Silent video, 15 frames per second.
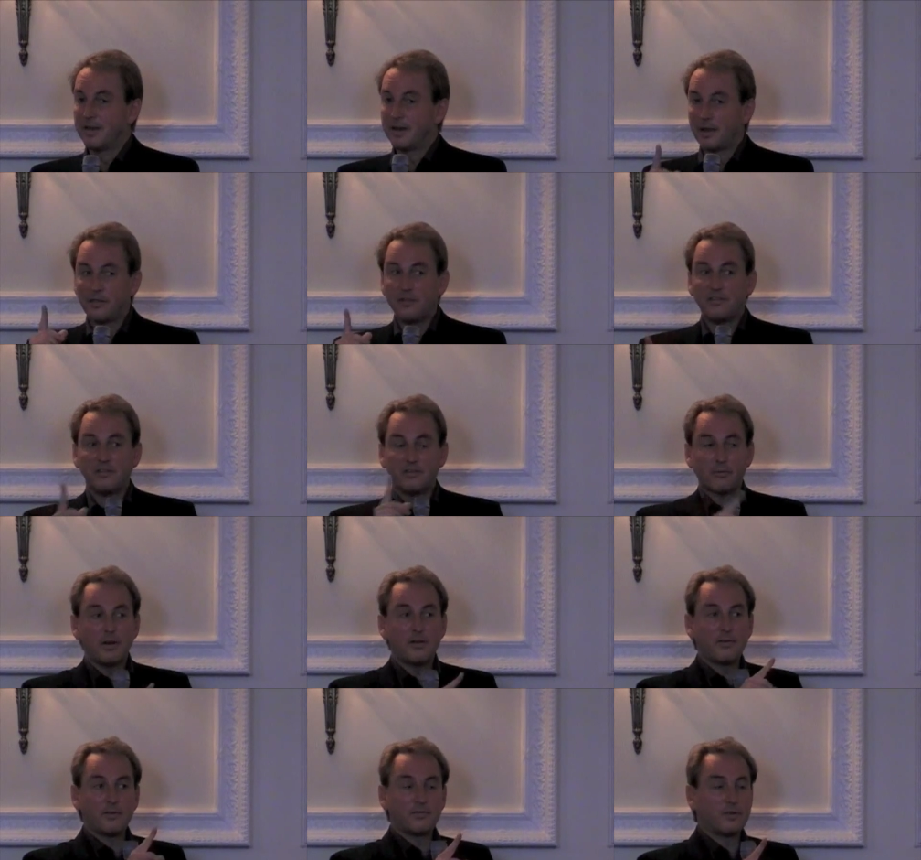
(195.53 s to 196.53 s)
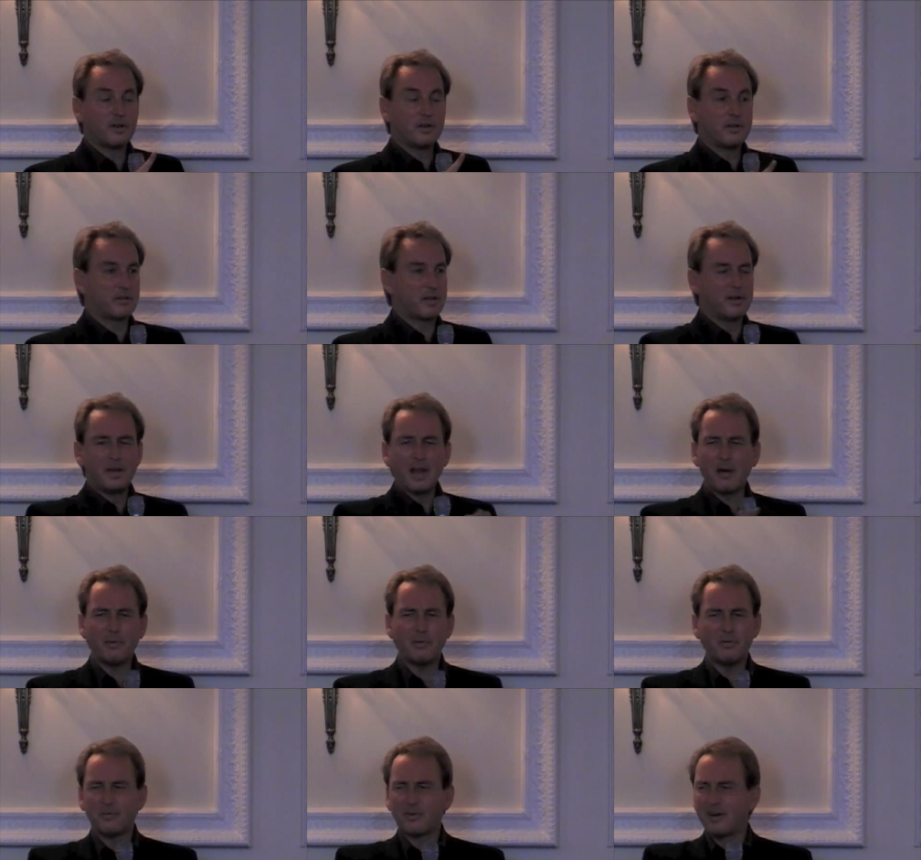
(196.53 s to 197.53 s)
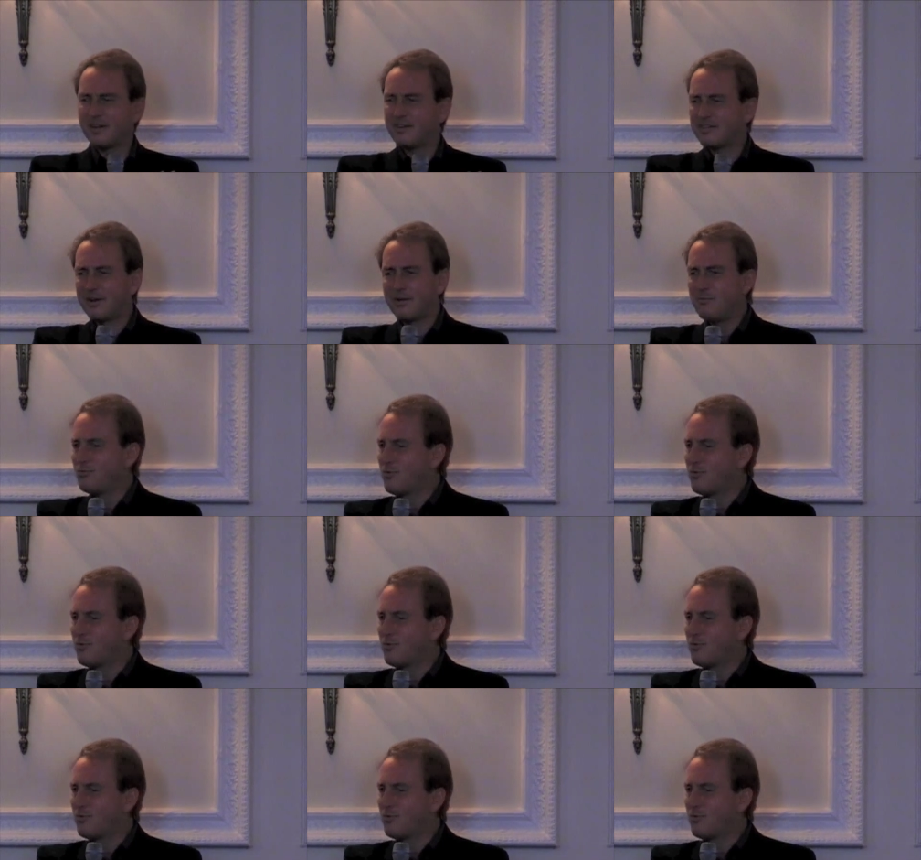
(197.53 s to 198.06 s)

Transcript: Now, this is 25, 30 years ago. Now we have done it so